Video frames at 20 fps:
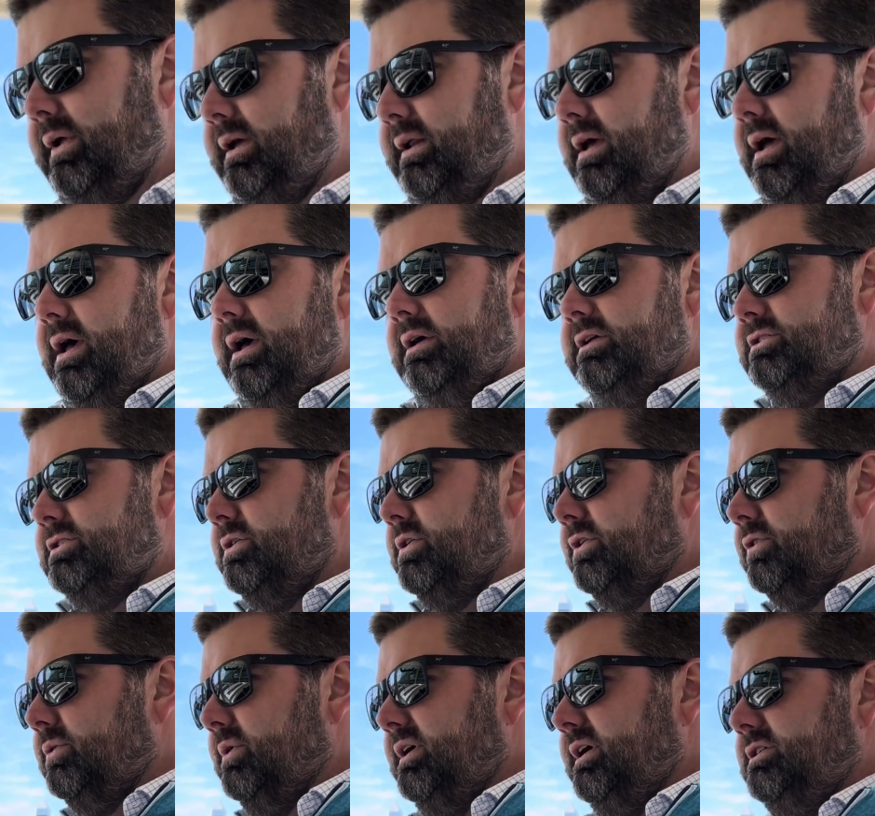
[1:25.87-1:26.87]
it 2 to
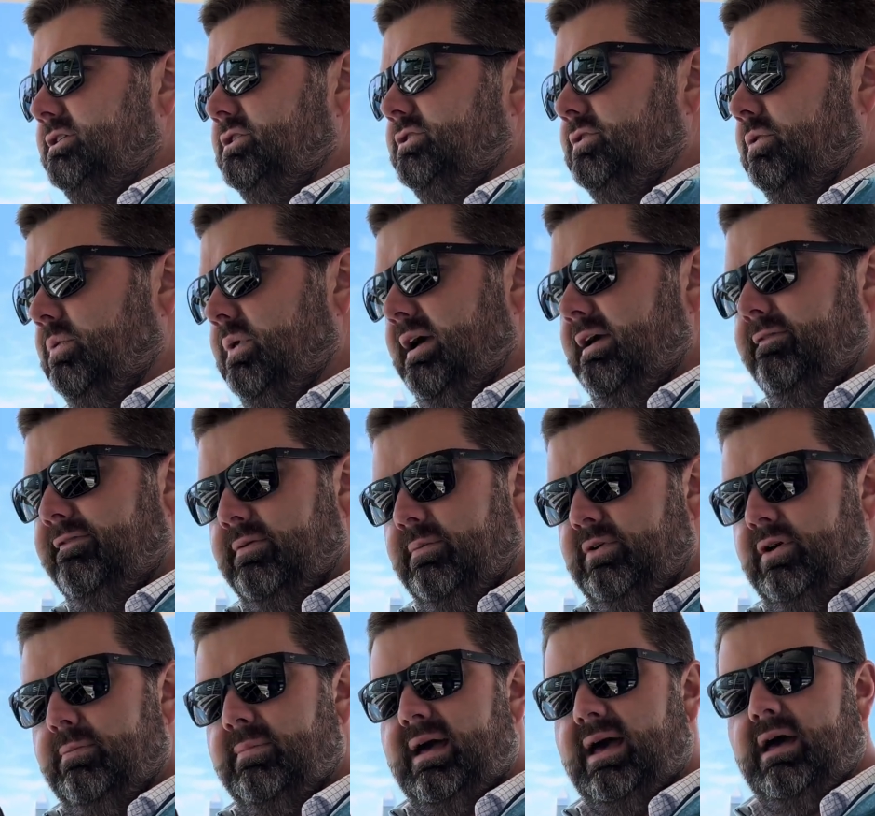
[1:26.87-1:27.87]
3 inches away from
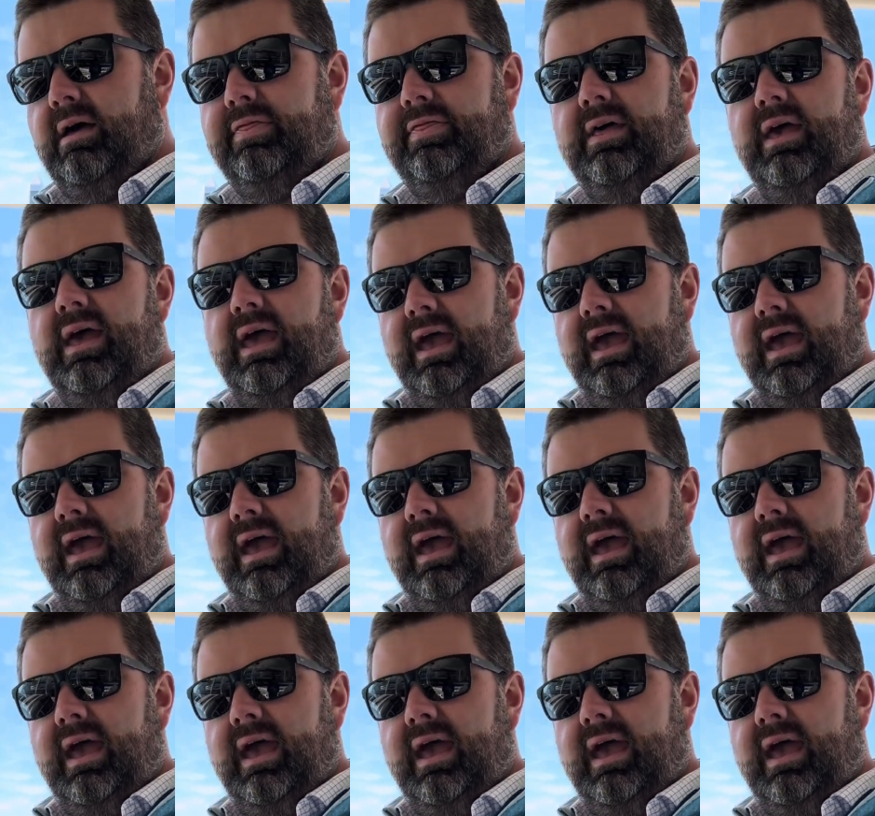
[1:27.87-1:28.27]
your mouth,